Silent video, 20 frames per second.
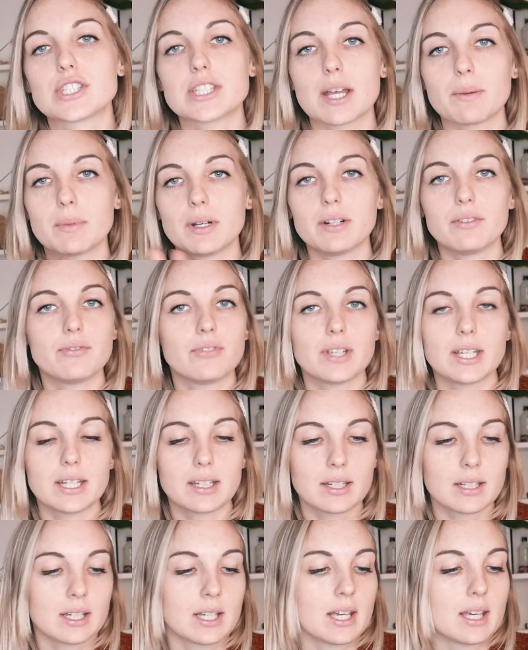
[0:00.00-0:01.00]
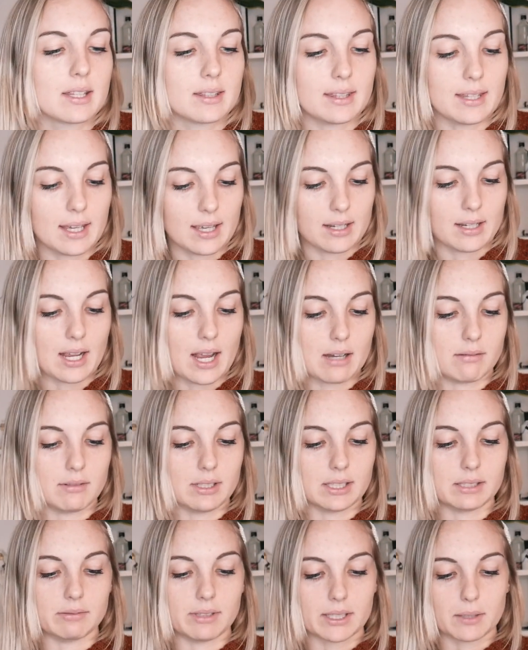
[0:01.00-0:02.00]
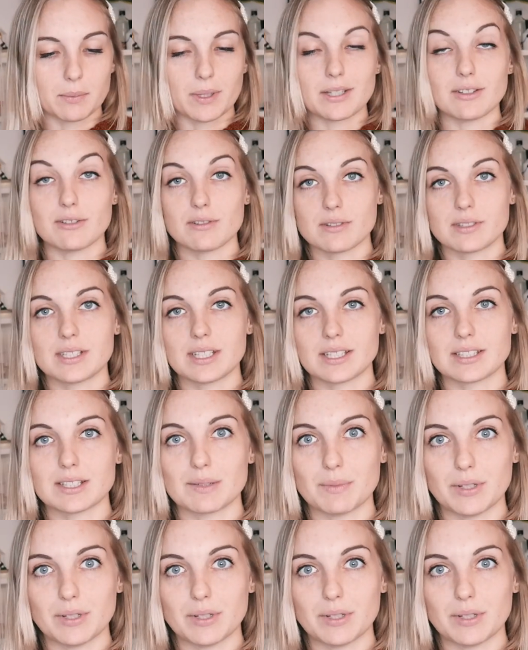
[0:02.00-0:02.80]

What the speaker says: summer feed, then I really recommend using the